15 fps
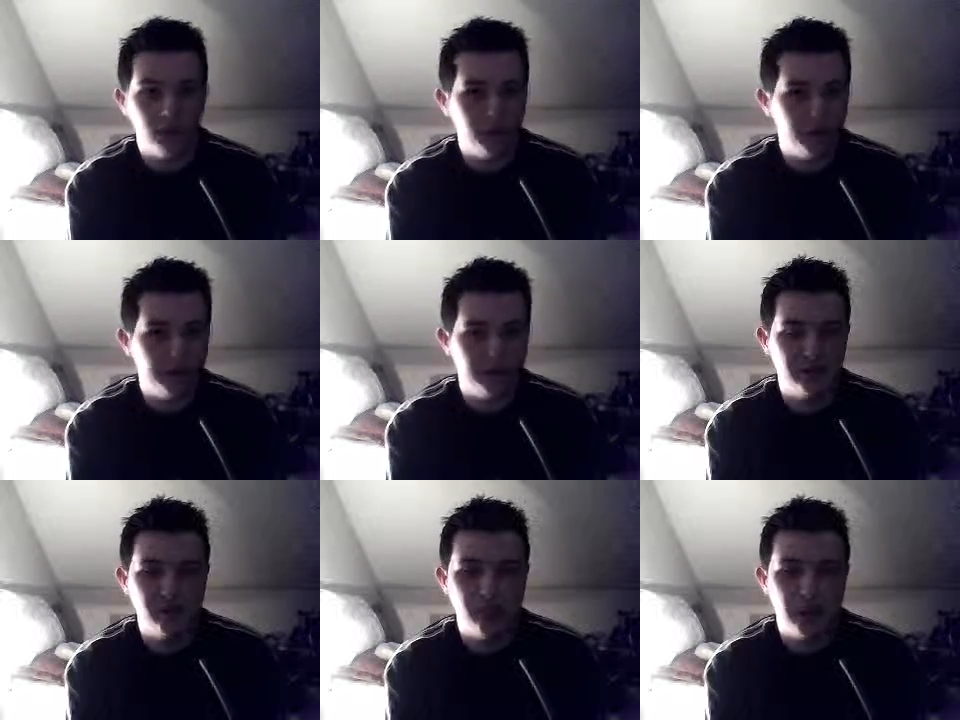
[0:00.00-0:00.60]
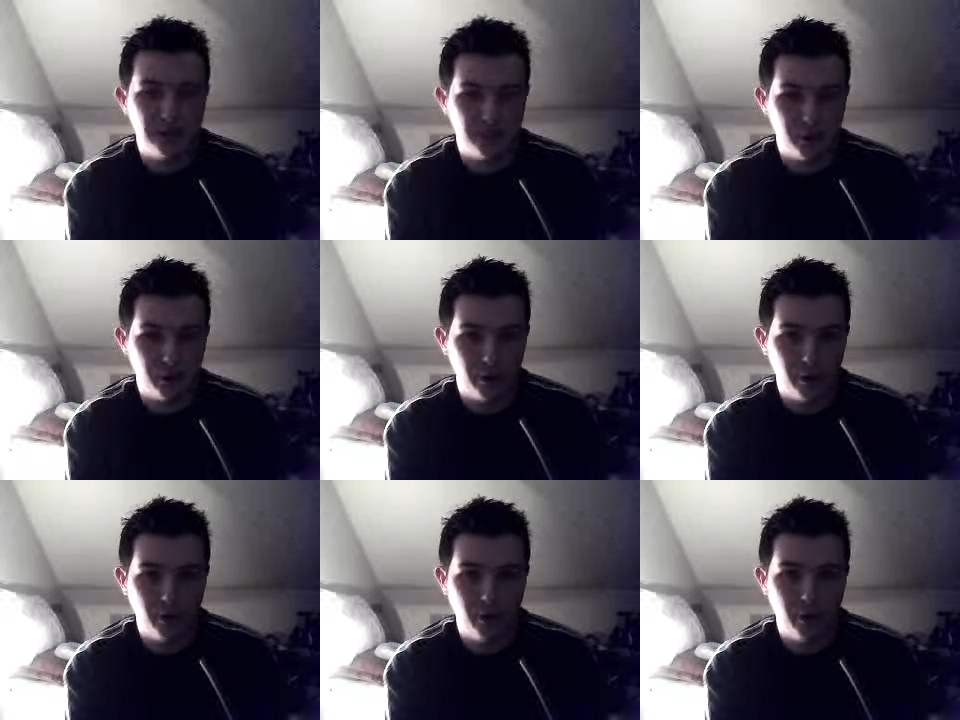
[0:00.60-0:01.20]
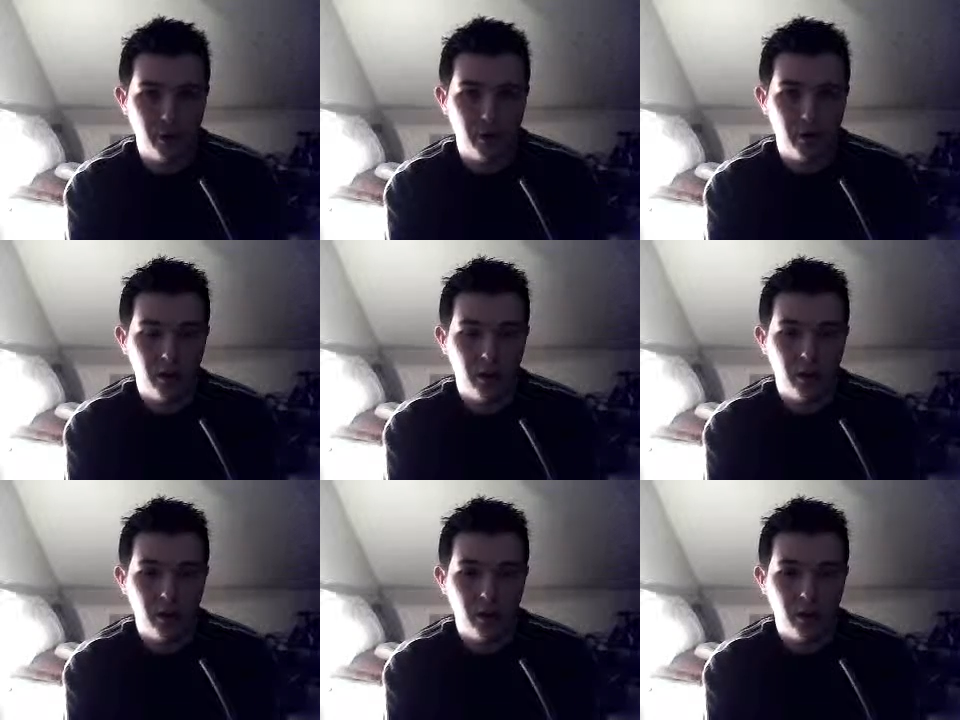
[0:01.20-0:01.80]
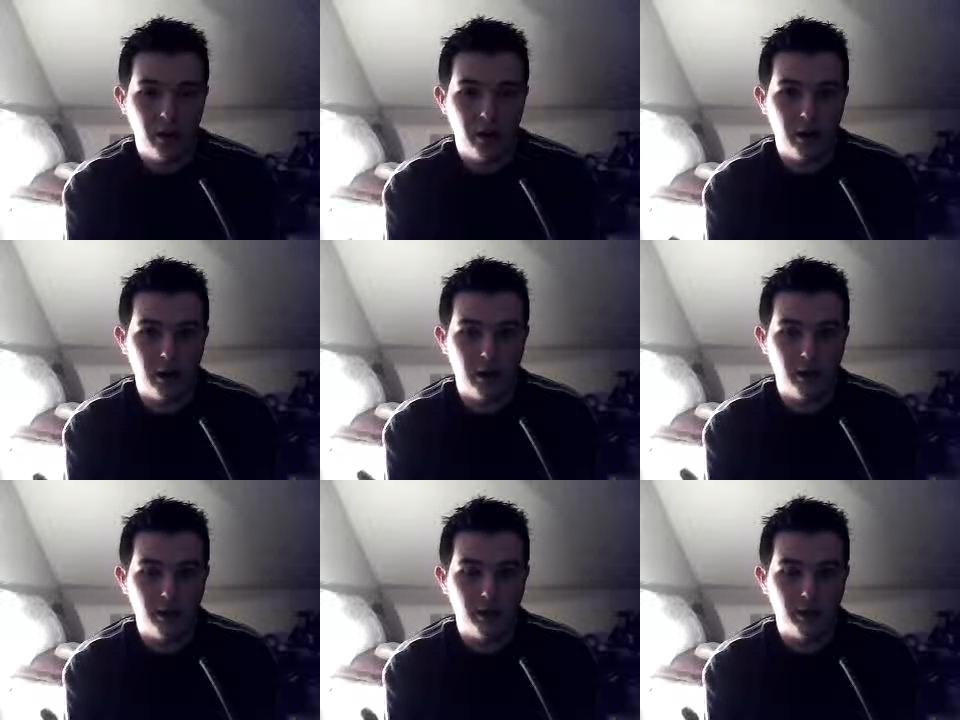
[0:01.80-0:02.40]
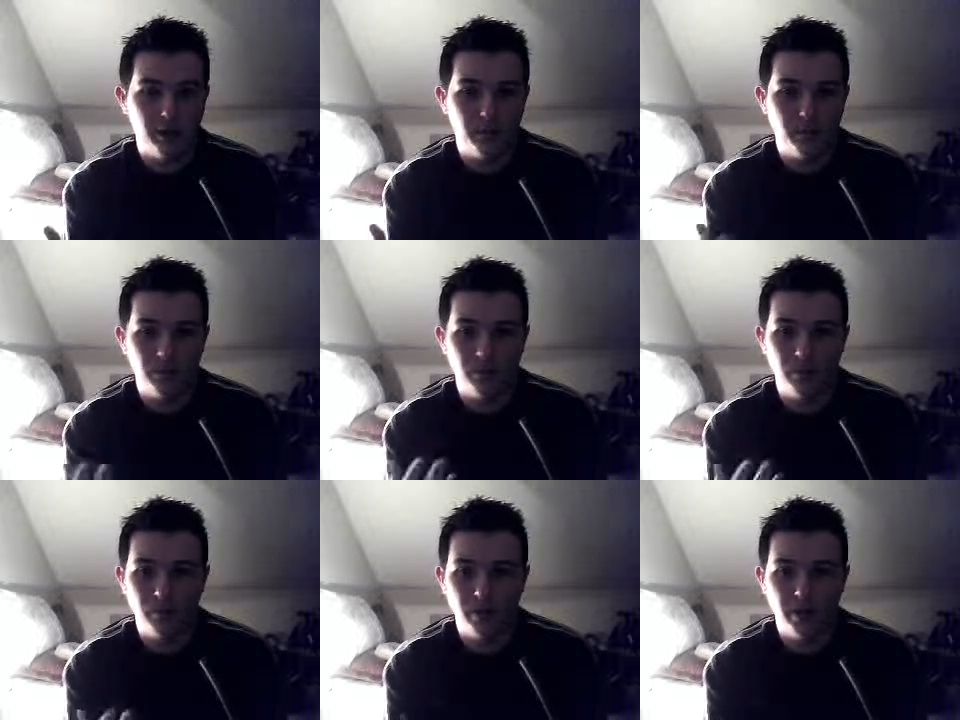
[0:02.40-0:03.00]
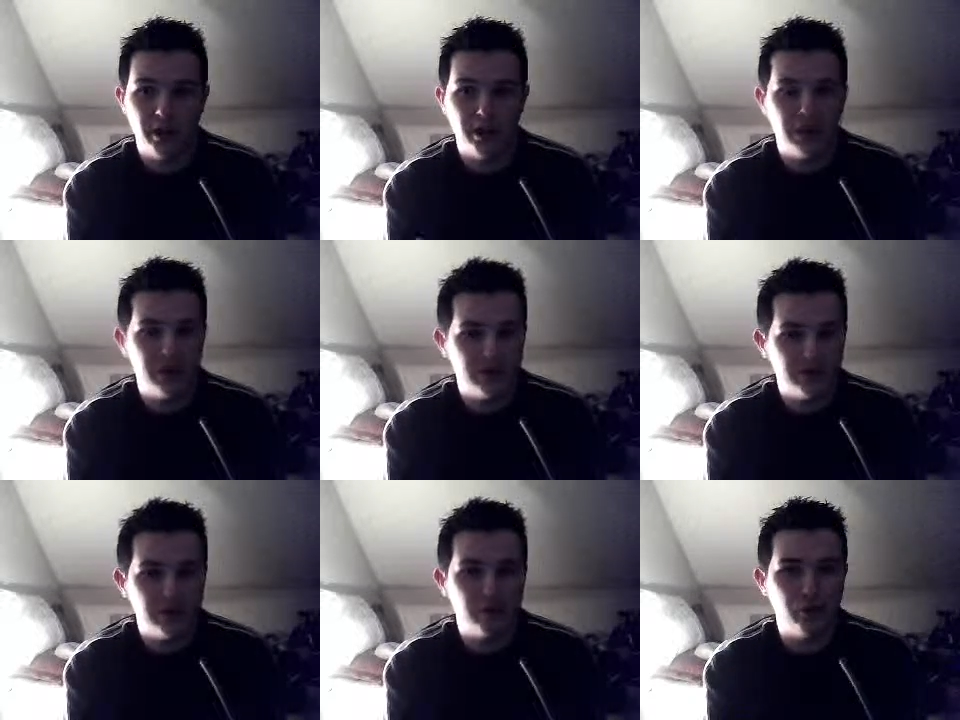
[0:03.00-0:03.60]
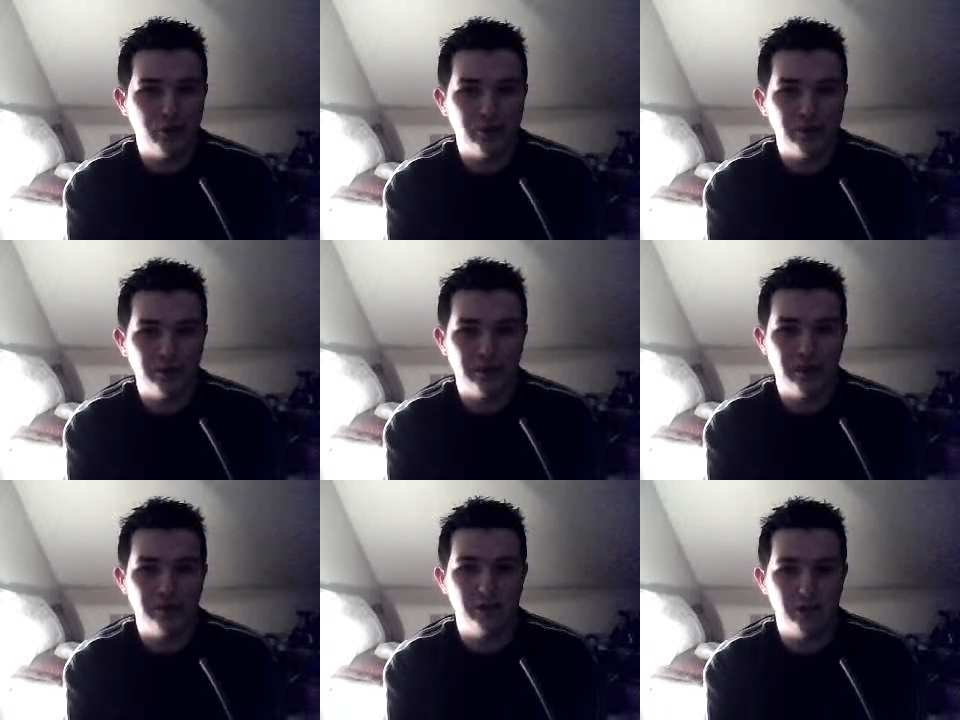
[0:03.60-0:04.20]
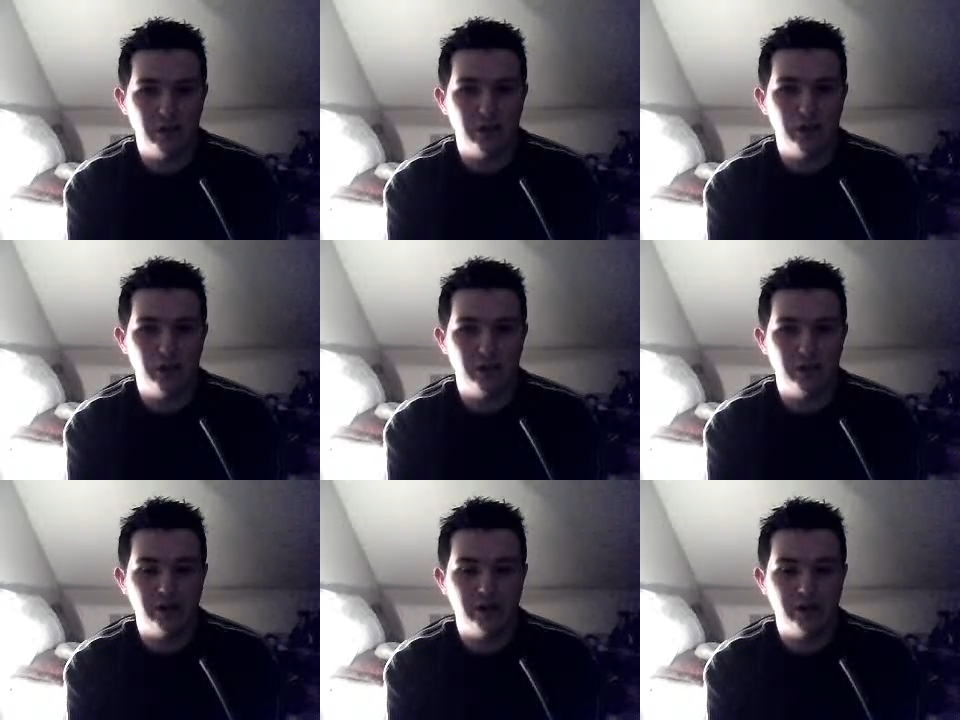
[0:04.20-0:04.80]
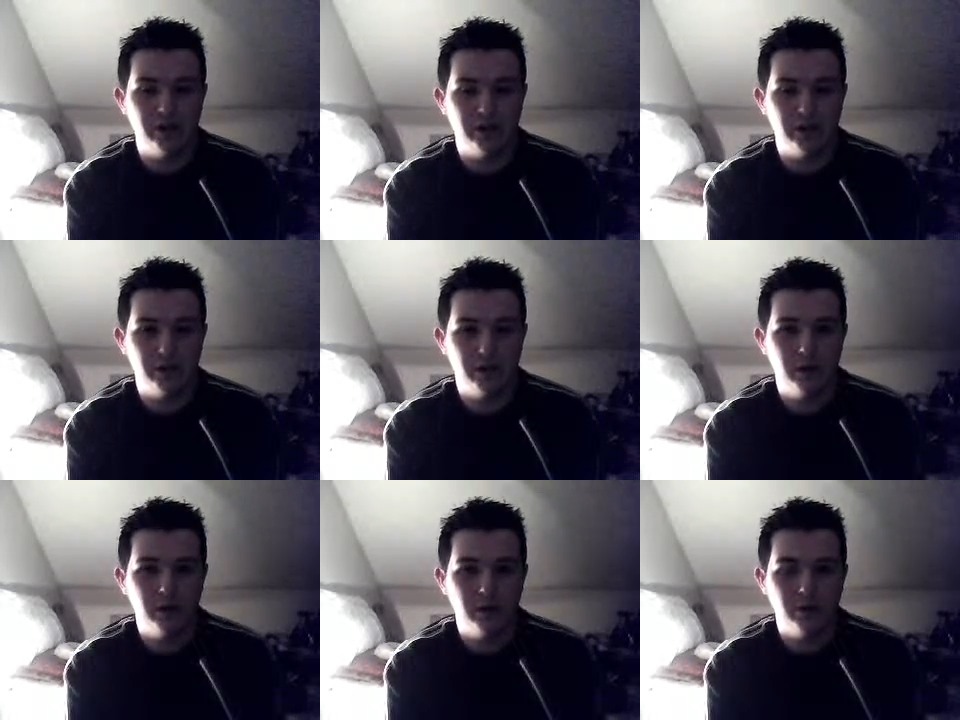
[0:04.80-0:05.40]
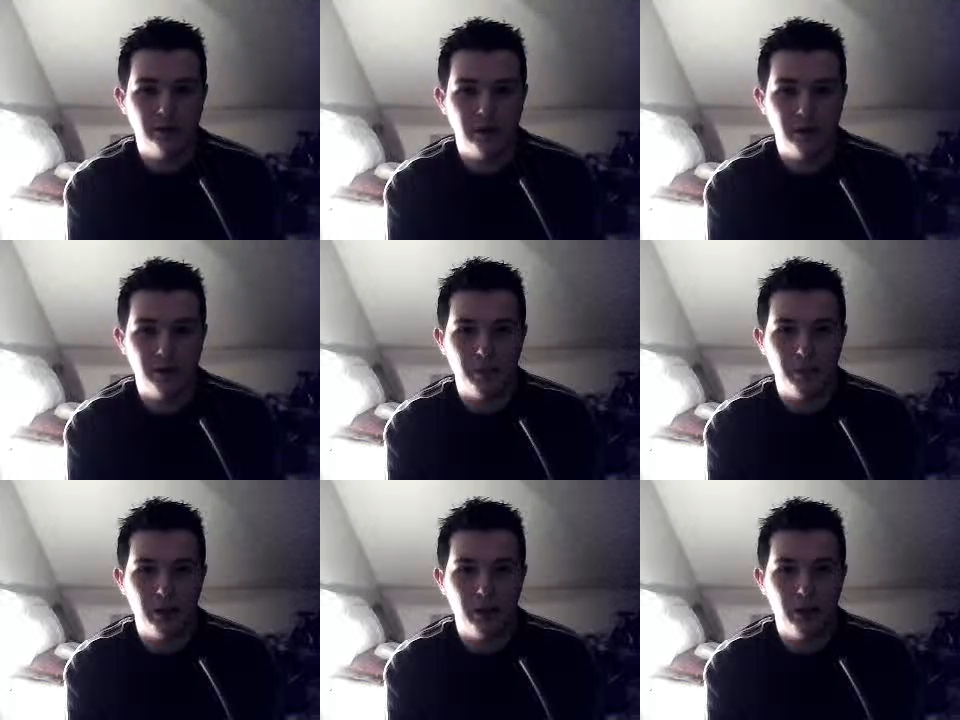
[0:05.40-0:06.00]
meets Vesper, and the story sticks pretty much the same